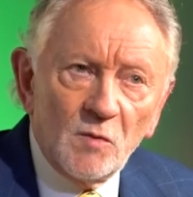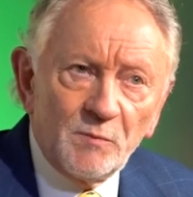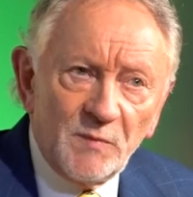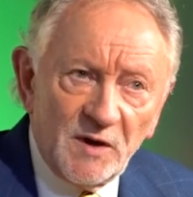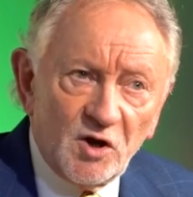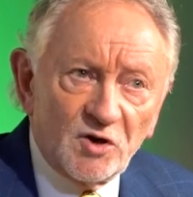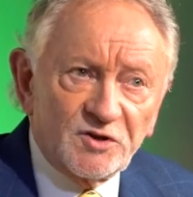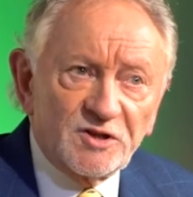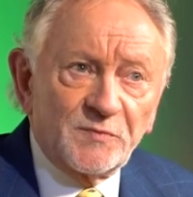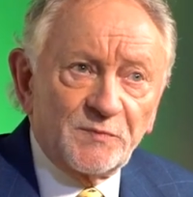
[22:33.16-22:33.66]
yes.
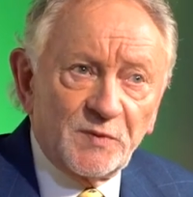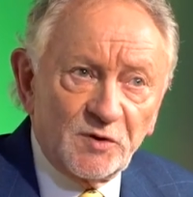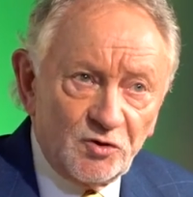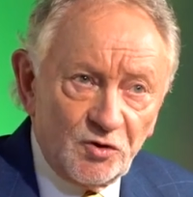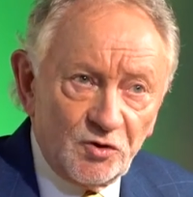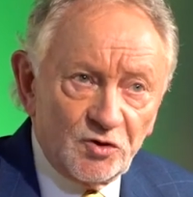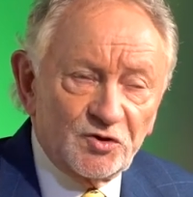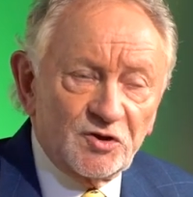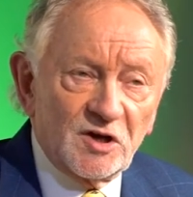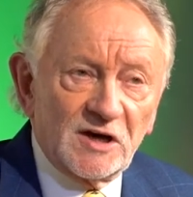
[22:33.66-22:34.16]
Because it
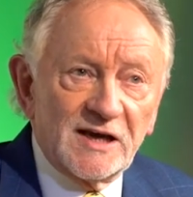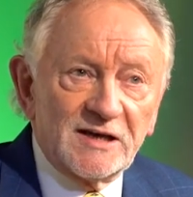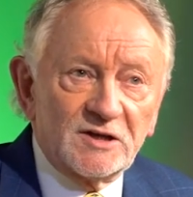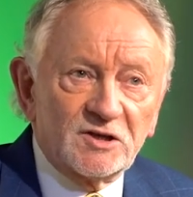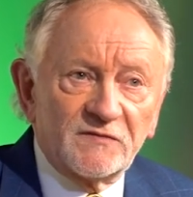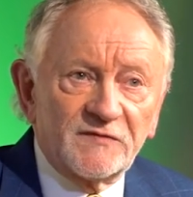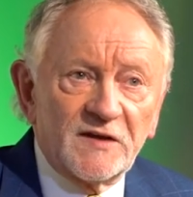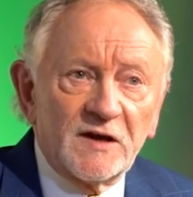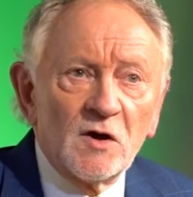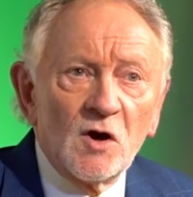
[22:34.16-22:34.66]
produced the
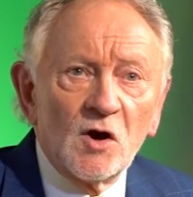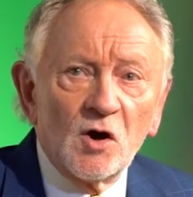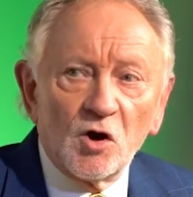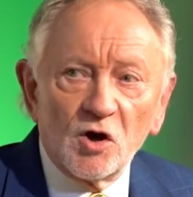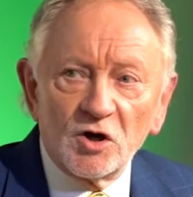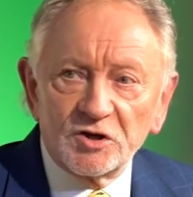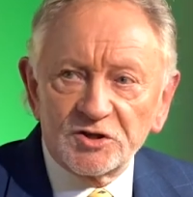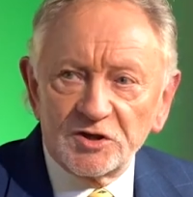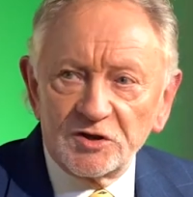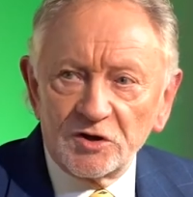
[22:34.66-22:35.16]
likes of the
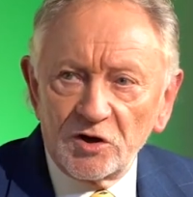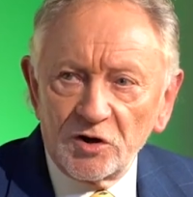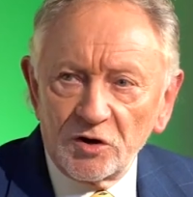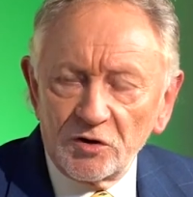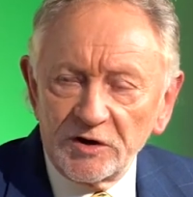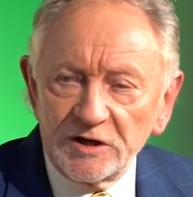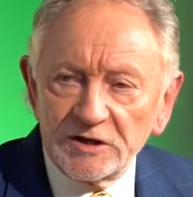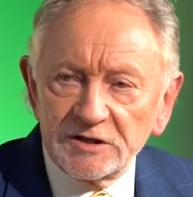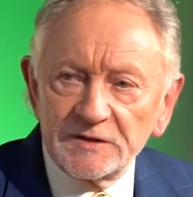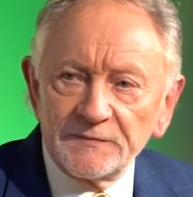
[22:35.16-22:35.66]
Austin
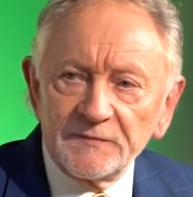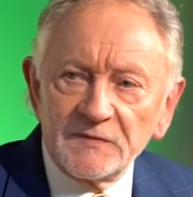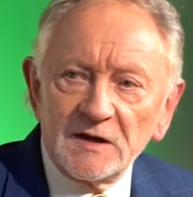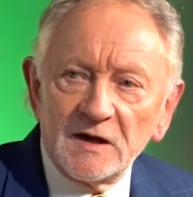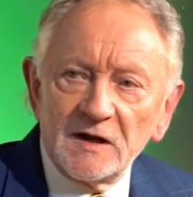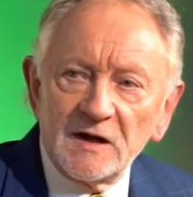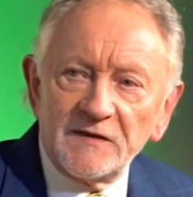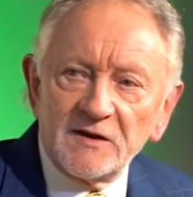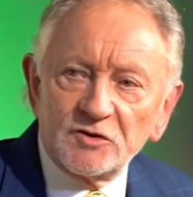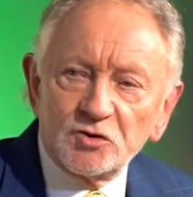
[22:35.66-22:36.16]
Currys
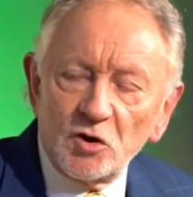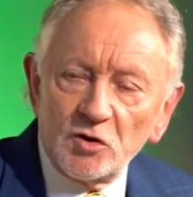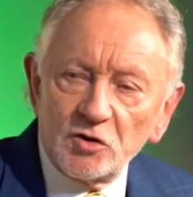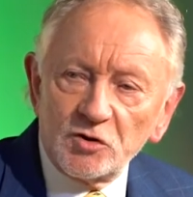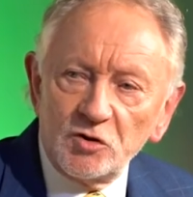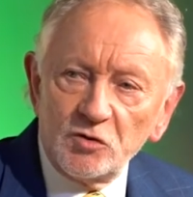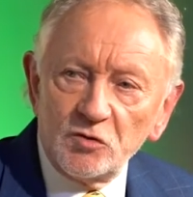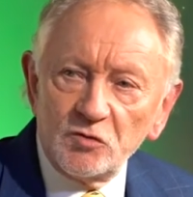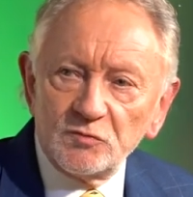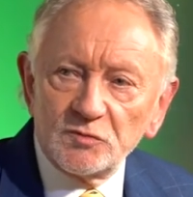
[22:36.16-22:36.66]
and the
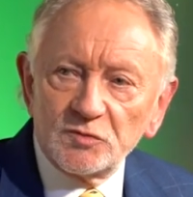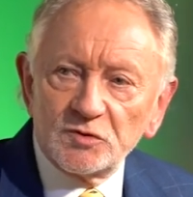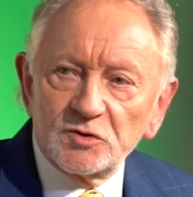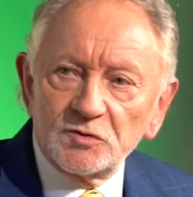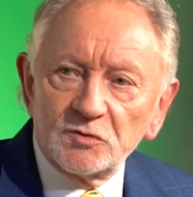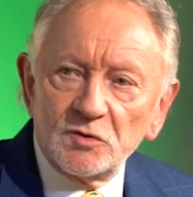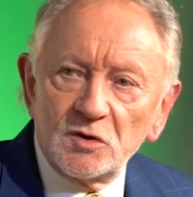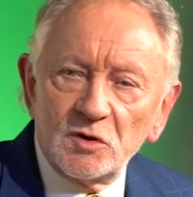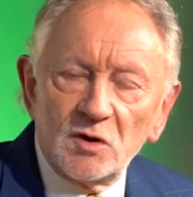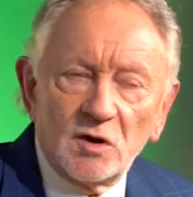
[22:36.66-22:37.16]
John Humes
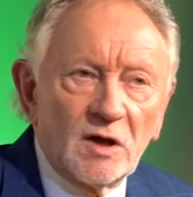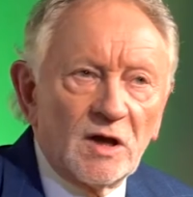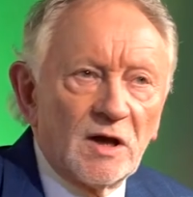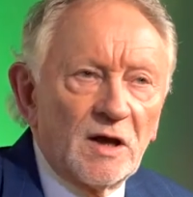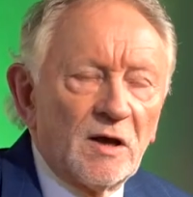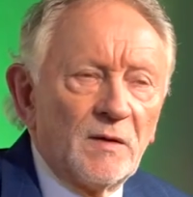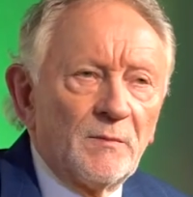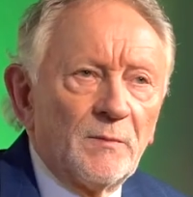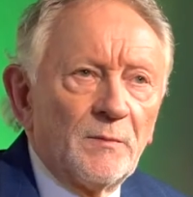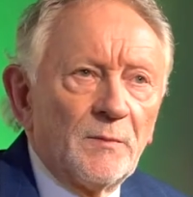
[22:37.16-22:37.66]
and
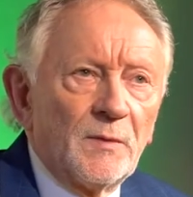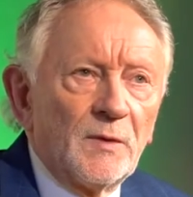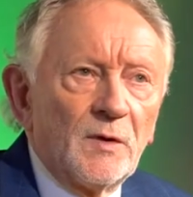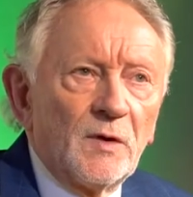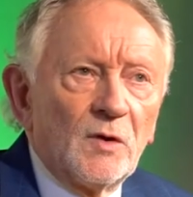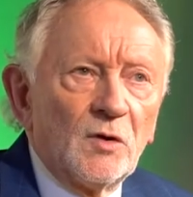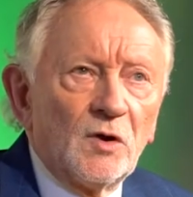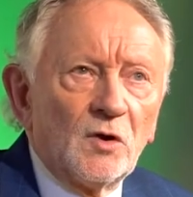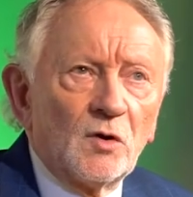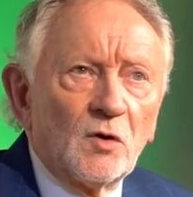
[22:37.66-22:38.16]
um,
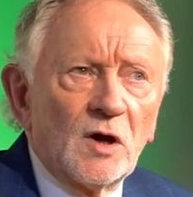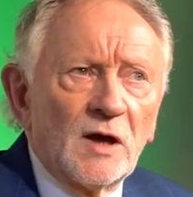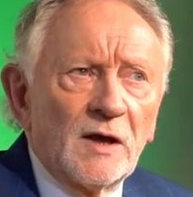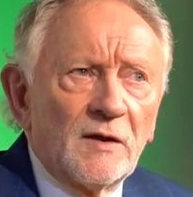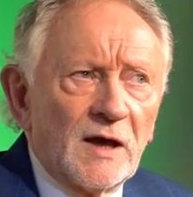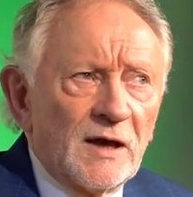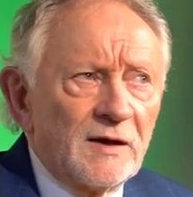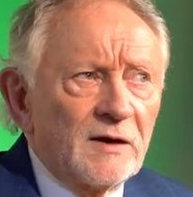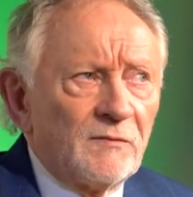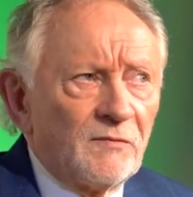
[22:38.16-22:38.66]
you know,
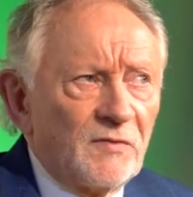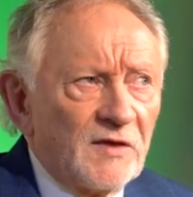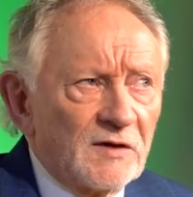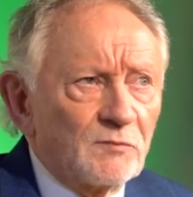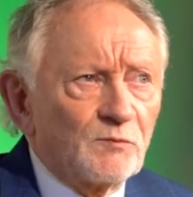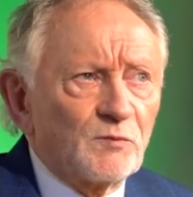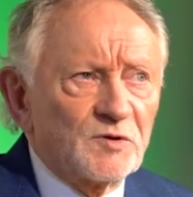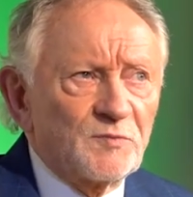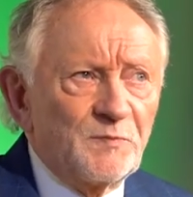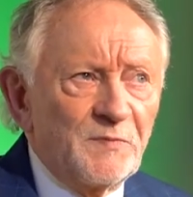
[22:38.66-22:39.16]
and
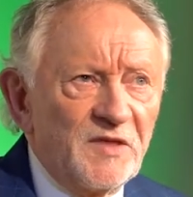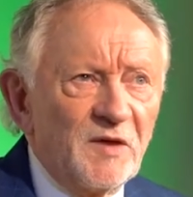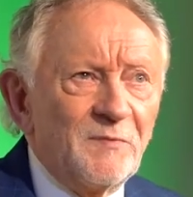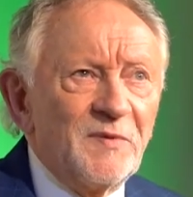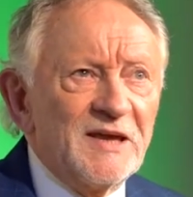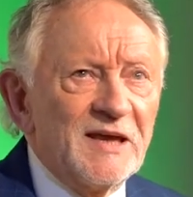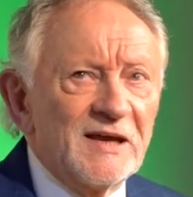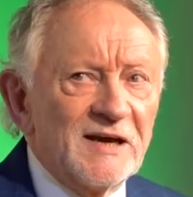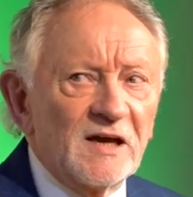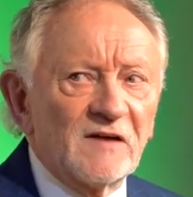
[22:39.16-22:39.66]
that was the
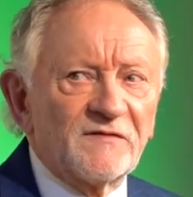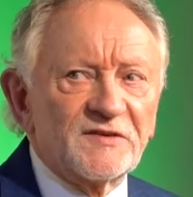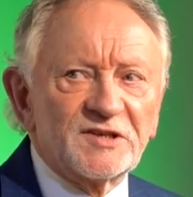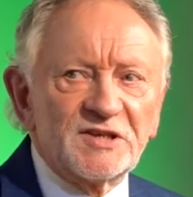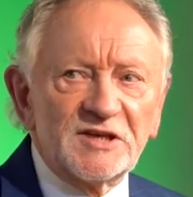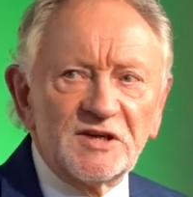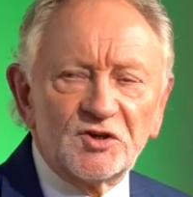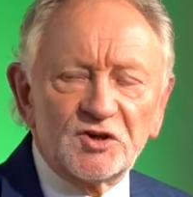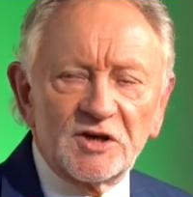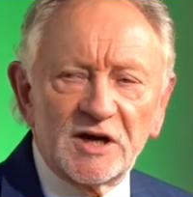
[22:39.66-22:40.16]
beginning of a
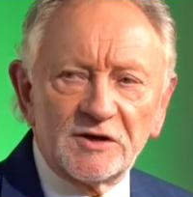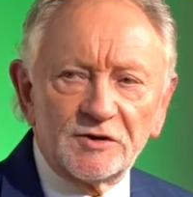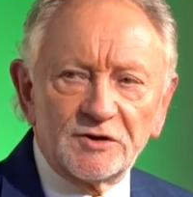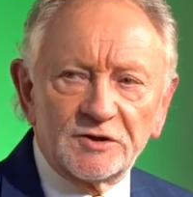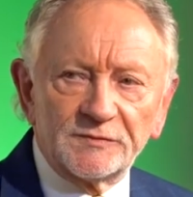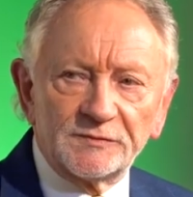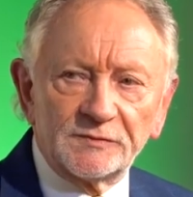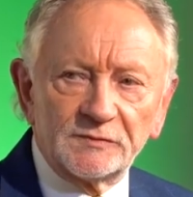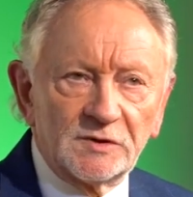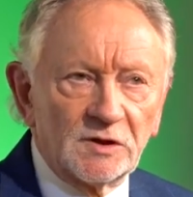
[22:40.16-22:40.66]
sea
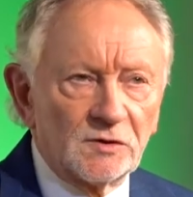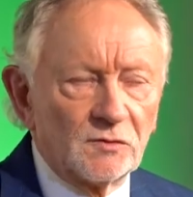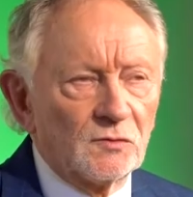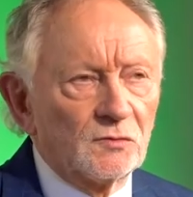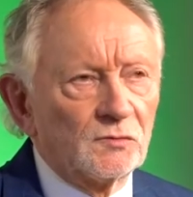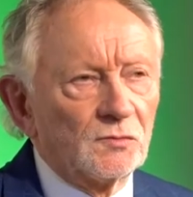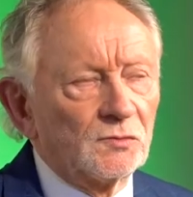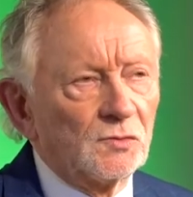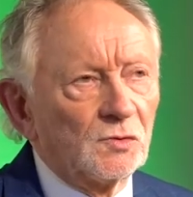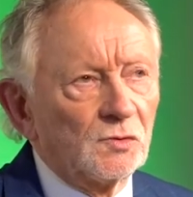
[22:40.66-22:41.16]
change, you know.